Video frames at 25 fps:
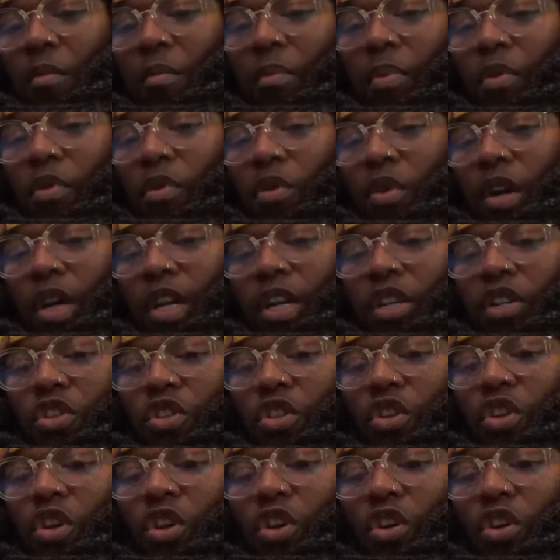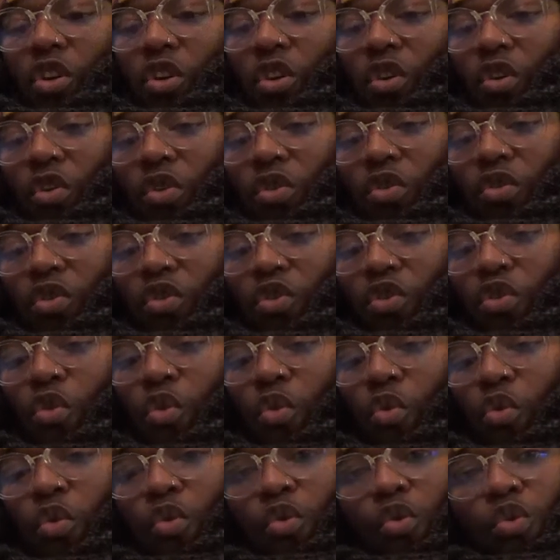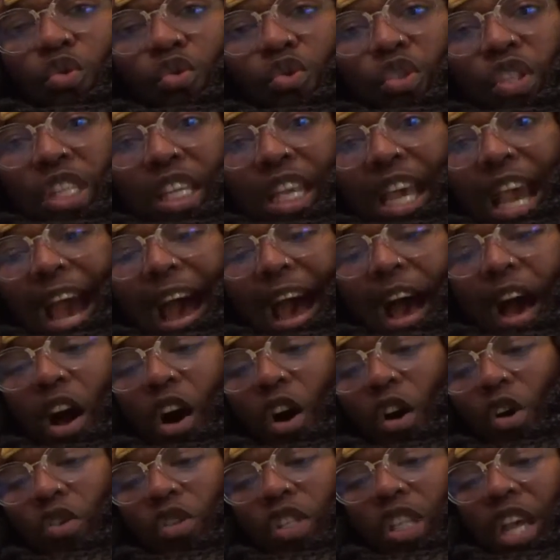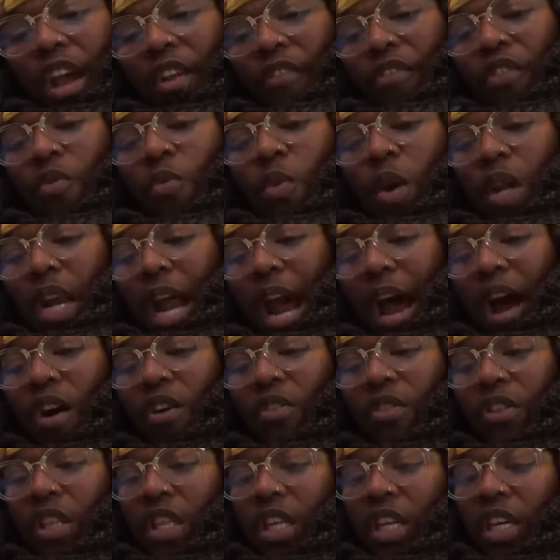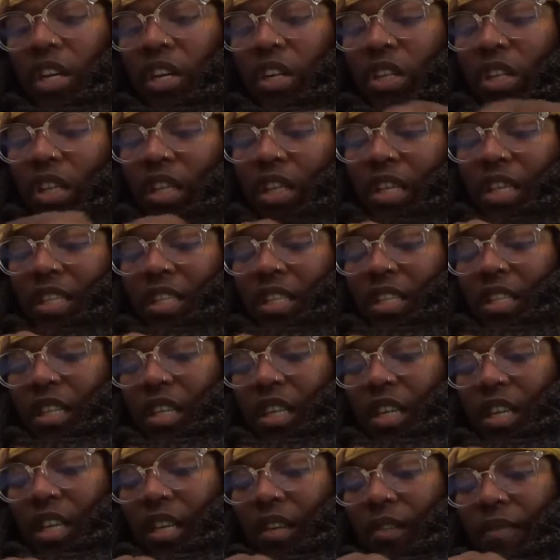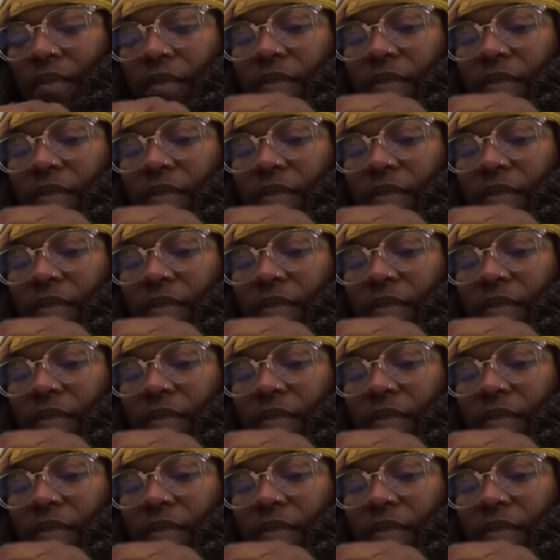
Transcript: boys, girls, ghouls, gals, everyone out there listening.